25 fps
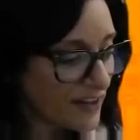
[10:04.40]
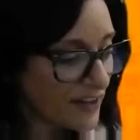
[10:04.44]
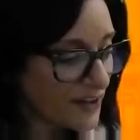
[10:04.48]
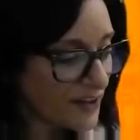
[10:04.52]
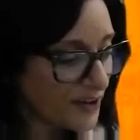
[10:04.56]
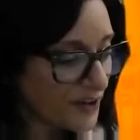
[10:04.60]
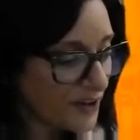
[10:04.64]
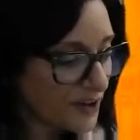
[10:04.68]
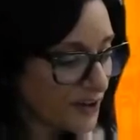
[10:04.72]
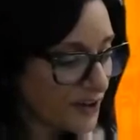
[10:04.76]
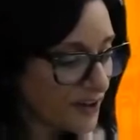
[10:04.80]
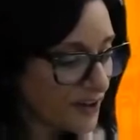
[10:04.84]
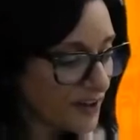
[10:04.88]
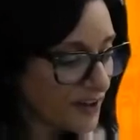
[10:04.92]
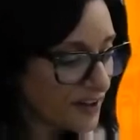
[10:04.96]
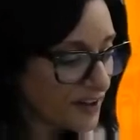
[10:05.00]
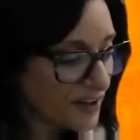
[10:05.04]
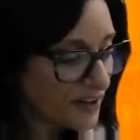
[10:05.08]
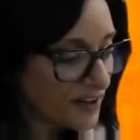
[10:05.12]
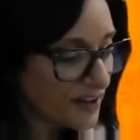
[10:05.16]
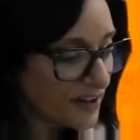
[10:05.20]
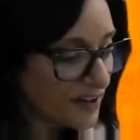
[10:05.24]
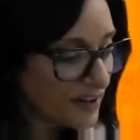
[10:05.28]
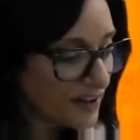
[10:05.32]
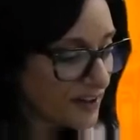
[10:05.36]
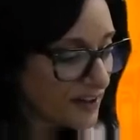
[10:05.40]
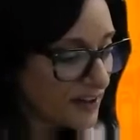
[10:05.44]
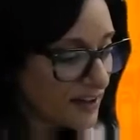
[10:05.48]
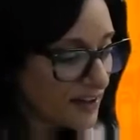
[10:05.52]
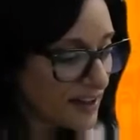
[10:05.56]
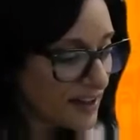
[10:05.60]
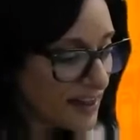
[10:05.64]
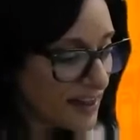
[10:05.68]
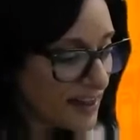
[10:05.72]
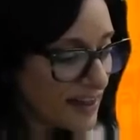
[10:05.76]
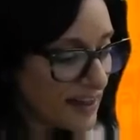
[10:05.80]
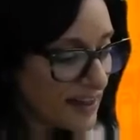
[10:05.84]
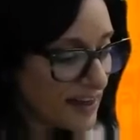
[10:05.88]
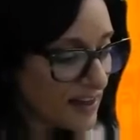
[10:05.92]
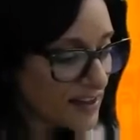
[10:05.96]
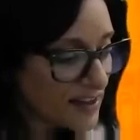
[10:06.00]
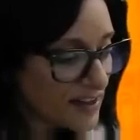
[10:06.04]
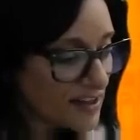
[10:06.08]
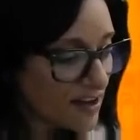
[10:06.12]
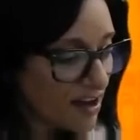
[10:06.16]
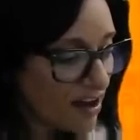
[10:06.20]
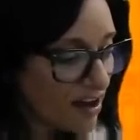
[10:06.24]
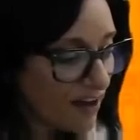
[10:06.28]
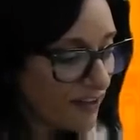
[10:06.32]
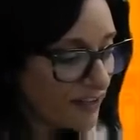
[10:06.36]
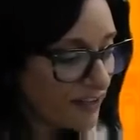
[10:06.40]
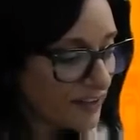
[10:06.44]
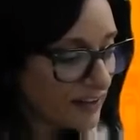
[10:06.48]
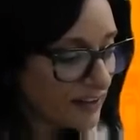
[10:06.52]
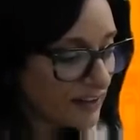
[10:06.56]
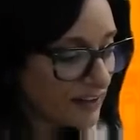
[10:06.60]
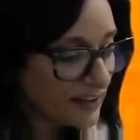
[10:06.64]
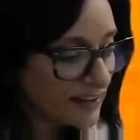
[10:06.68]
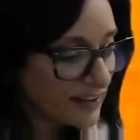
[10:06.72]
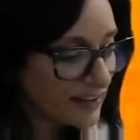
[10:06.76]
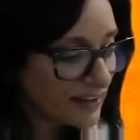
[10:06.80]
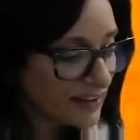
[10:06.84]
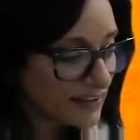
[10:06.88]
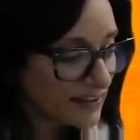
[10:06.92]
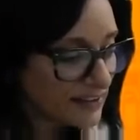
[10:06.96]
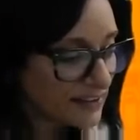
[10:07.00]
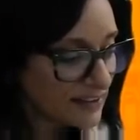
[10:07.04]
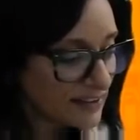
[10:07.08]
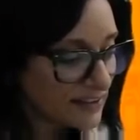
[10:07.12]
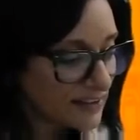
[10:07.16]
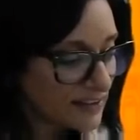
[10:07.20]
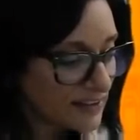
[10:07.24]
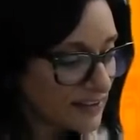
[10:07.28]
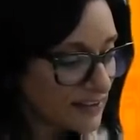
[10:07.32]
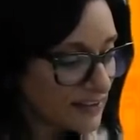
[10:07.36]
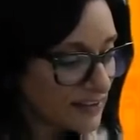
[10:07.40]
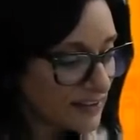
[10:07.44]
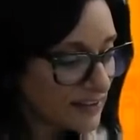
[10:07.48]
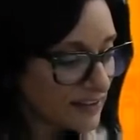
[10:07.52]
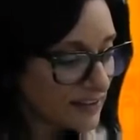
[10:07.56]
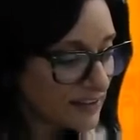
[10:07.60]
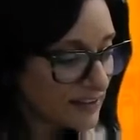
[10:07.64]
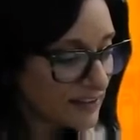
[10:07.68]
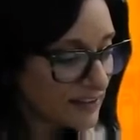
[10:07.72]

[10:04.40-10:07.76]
other things on the list.